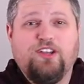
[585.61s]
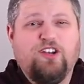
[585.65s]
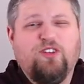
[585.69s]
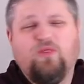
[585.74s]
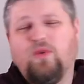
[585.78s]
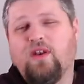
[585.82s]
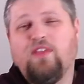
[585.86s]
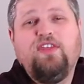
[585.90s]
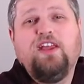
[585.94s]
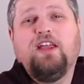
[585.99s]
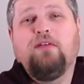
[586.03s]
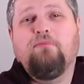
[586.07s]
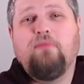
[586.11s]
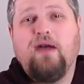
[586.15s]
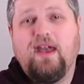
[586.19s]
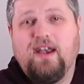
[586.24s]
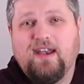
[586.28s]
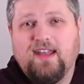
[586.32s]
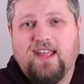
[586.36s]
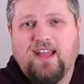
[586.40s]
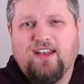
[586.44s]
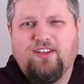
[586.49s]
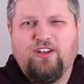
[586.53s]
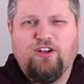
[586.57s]
You don't want to think about
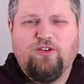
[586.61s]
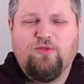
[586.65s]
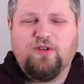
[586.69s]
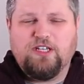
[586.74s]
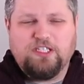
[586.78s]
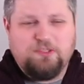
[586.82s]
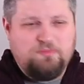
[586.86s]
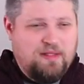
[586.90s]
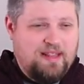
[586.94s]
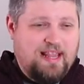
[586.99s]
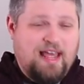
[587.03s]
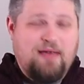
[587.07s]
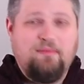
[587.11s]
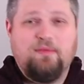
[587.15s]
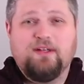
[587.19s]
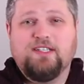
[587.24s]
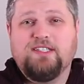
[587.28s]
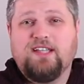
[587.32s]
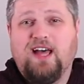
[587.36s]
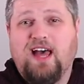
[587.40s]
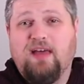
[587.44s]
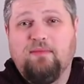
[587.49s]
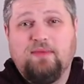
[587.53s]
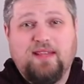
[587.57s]
it again. You don't want to spend that
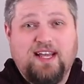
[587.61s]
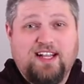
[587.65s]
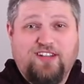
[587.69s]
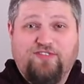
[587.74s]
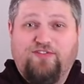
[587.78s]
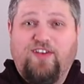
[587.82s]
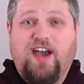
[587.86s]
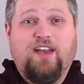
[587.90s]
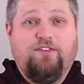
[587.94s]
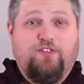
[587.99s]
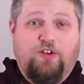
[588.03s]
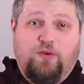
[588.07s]
much time, and that's fine.